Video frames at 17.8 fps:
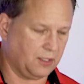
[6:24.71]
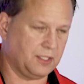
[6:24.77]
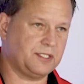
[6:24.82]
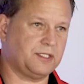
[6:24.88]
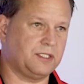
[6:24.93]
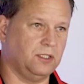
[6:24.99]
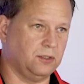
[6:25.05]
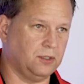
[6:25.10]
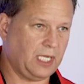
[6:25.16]
It's
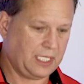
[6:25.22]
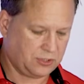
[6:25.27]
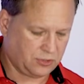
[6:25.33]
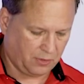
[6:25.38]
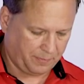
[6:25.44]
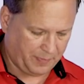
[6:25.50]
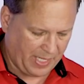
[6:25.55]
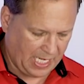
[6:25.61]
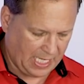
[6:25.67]
still
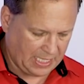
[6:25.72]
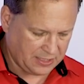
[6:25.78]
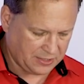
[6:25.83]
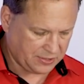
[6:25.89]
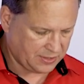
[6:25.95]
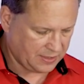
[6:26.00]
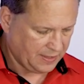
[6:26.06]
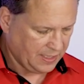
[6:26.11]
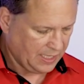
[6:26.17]

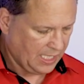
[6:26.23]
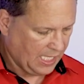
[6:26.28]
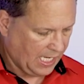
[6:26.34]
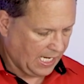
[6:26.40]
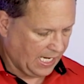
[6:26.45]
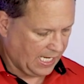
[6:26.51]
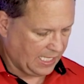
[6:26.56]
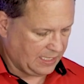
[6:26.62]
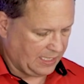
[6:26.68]
laser-based,
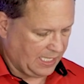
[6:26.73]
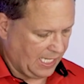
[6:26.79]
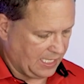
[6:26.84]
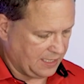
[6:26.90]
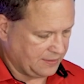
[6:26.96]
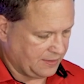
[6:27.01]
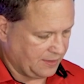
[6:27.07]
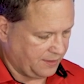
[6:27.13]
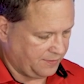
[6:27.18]
and it
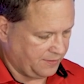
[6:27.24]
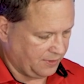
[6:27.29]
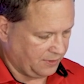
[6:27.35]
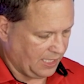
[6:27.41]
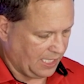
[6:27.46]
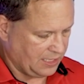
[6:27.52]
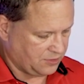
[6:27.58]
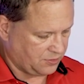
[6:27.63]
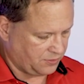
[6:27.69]
has the, the
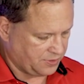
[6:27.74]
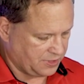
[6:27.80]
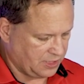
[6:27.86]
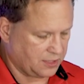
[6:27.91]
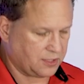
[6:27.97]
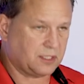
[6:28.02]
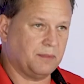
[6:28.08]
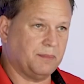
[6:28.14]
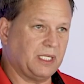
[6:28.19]
laser
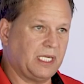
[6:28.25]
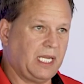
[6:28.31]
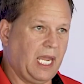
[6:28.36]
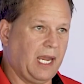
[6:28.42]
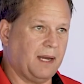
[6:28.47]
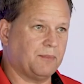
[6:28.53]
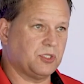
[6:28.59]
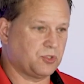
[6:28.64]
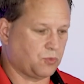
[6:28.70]
system and
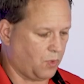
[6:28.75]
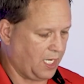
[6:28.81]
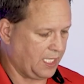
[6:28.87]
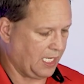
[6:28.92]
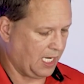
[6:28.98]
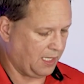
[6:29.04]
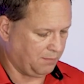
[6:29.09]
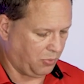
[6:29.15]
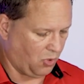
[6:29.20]
cameras right
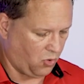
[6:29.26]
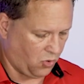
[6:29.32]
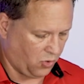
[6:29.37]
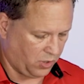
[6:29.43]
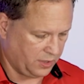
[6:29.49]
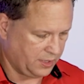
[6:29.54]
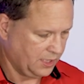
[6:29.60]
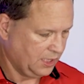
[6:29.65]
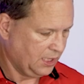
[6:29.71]
on
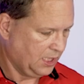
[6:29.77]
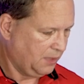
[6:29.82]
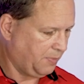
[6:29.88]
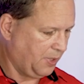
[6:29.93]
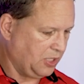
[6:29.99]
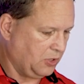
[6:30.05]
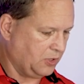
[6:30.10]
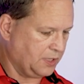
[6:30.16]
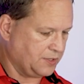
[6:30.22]
board,
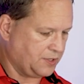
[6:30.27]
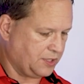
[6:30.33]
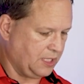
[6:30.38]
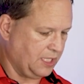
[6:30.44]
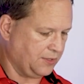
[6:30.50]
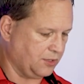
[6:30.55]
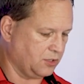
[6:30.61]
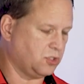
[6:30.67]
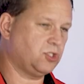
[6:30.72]
but you can see
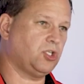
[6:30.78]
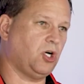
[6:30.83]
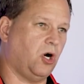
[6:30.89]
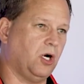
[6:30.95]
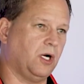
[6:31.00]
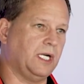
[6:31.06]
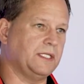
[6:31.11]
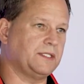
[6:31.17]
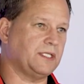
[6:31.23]
there's
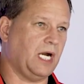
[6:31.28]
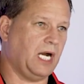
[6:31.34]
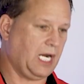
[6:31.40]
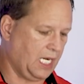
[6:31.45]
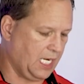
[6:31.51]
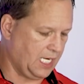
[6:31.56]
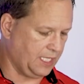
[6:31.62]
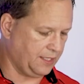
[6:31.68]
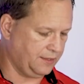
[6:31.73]
targets
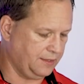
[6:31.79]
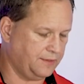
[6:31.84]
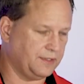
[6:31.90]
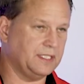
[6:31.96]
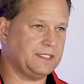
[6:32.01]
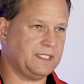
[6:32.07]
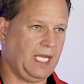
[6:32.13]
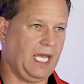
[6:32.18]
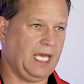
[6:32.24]
on
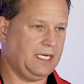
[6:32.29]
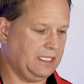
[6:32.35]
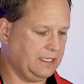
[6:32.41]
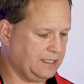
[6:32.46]
this head